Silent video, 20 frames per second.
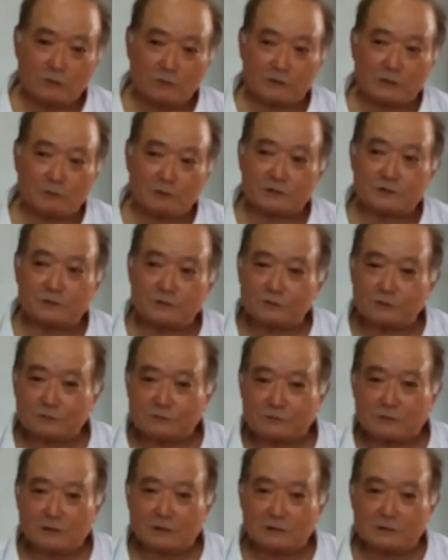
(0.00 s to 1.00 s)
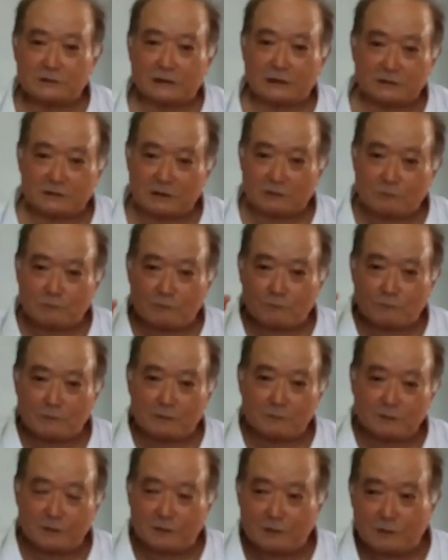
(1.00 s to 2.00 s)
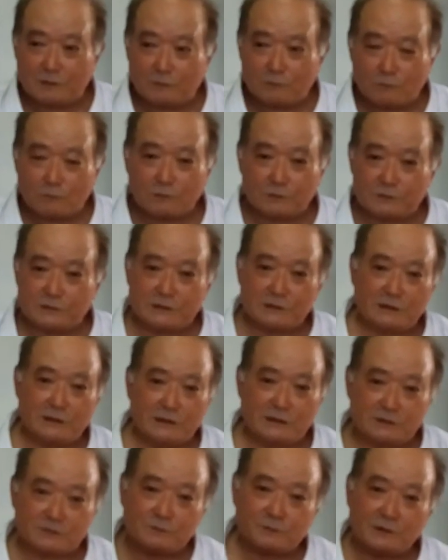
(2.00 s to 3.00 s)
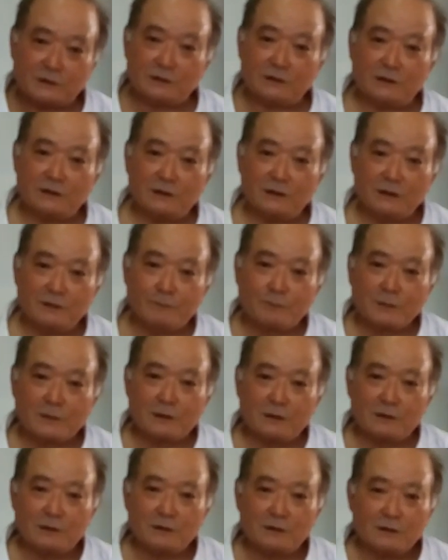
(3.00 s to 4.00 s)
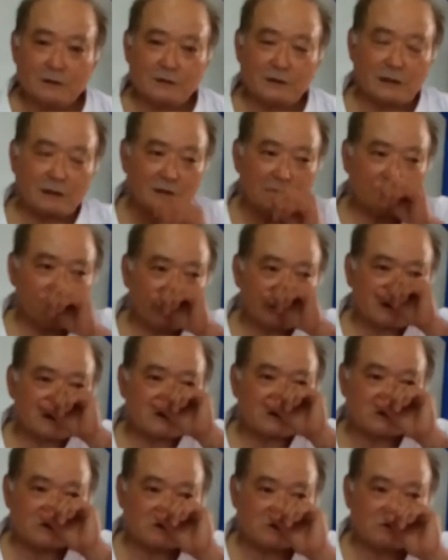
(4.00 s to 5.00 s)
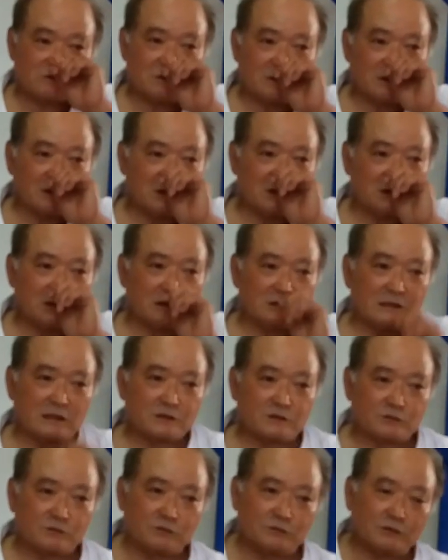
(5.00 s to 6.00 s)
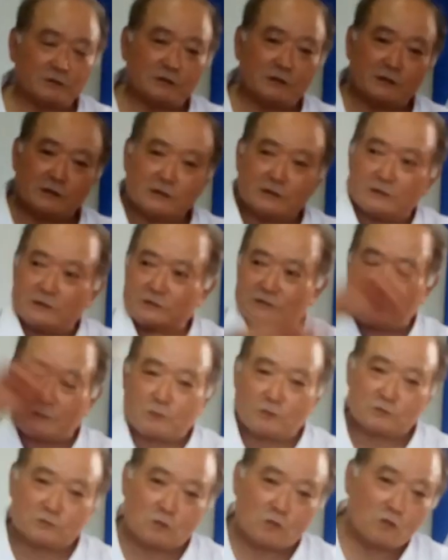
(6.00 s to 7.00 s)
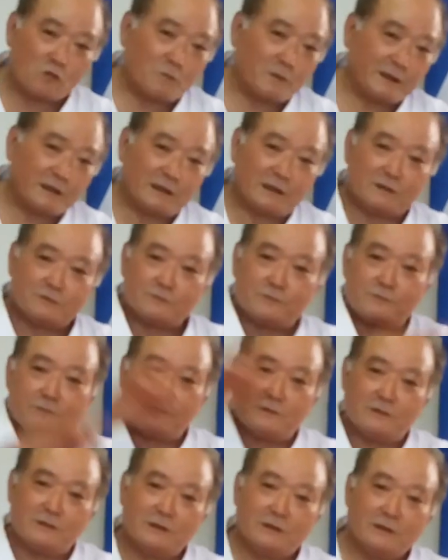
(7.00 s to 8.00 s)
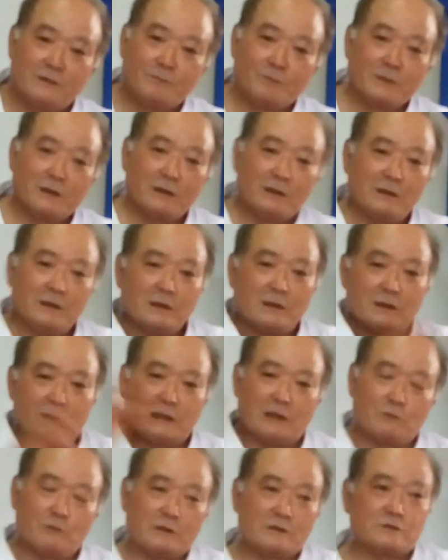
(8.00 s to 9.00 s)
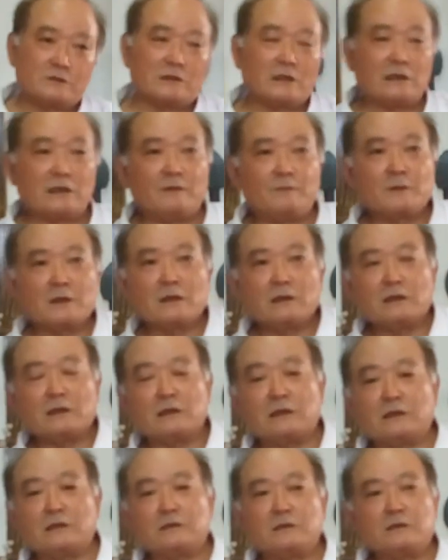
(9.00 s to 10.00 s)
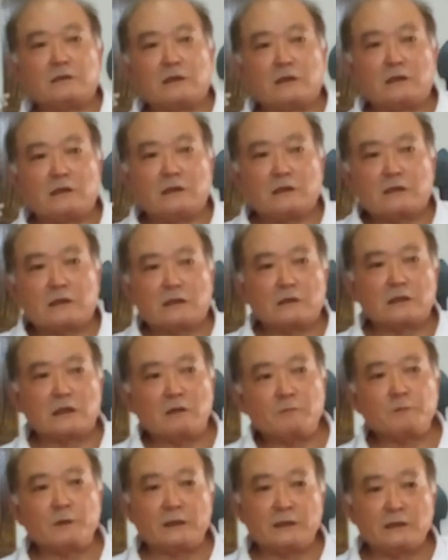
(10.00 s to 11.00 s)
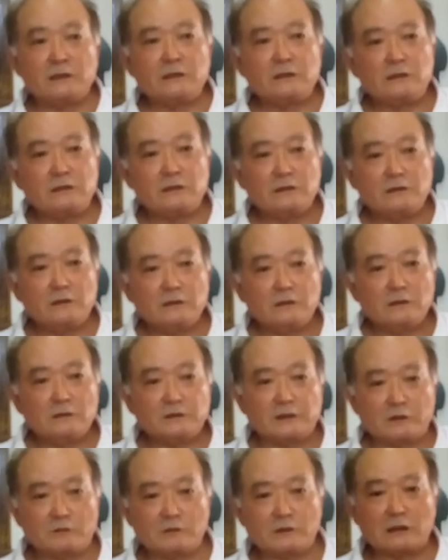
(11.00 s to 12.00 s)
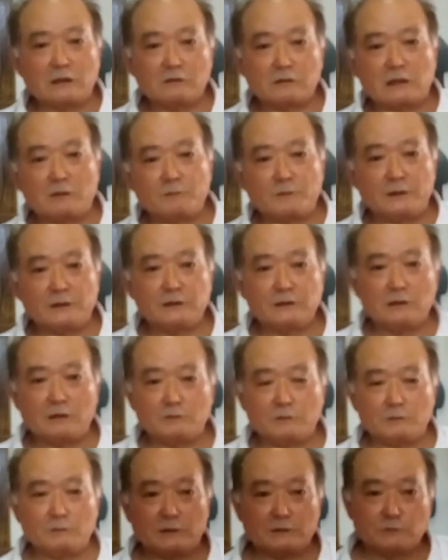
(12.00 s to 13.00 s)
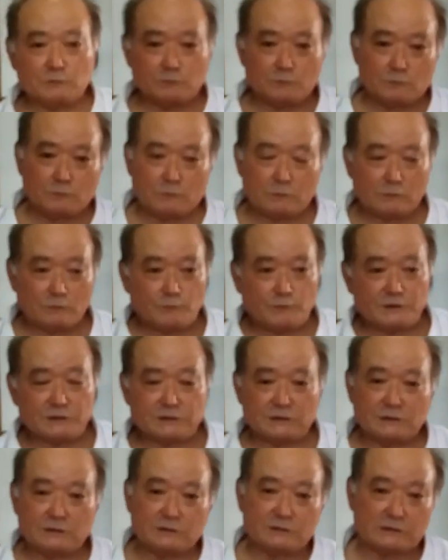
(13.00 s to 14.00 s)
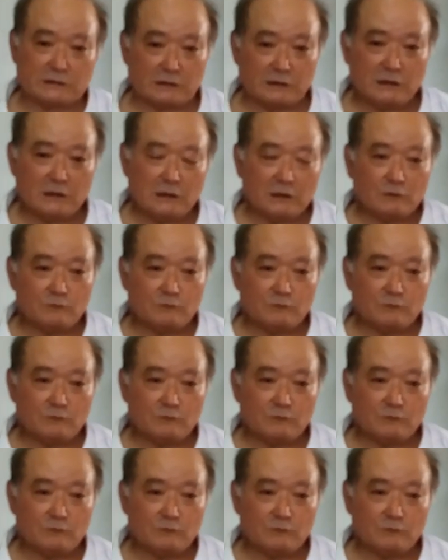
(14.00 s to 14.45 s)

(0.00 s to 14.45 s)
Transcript: what to do. That one word he hit me. Then I went to school. That school supported all my life. Then I went to the company, technical company. I was fixing stuff,